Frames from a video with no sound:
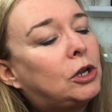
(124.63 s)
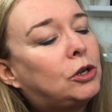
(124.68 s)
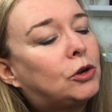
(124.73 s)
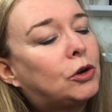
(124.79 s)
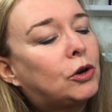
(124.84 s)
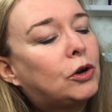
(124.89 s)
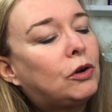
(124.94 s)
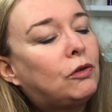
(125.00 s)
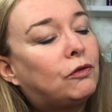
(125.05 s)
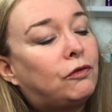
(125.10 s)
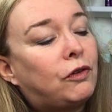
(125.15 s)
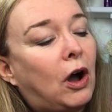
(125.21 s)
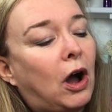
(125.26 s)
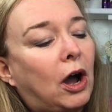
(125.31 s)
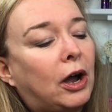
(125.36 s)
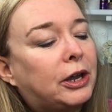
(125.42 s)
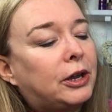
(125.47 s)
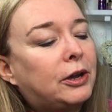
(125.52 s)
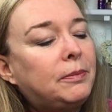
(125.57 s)
your
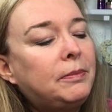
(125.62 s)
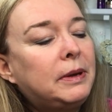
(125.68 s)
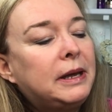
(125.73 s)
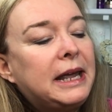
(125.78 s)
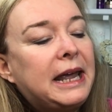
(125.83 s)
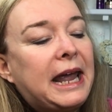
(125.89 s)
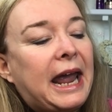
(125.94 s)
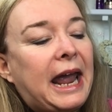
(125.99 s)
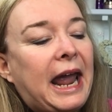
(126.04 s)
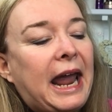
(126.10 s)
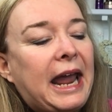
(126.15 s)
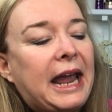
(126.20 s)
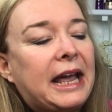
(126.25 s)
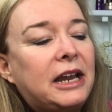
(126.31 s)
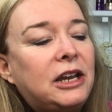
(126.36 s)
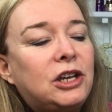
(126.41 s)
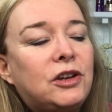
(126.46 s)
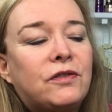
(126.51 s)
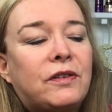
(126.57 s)
volume,
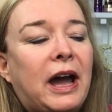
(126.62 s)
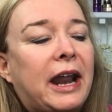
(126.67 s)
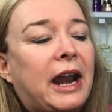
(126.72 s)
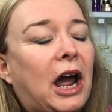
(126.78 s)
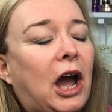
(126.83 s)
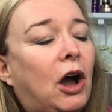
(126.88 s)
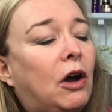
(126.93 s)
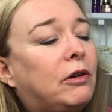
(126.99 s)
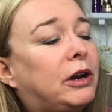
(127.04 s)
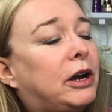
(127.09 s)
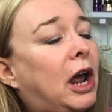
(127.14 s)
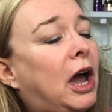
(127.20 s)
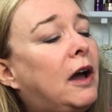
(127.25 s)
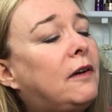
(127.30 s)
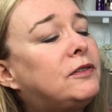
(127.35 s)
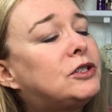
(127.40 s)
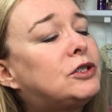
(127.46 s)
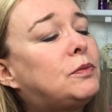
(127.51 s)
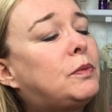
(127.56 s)
and you've got an on and
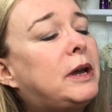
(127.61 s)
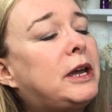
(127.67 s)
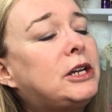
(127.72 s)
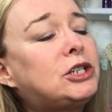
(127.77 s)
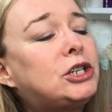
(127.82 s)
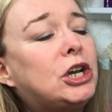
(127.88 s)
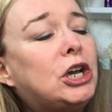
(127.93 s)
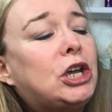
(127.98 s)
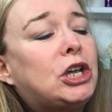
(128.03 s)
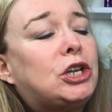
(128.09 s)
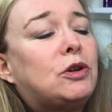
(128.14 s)
off switch.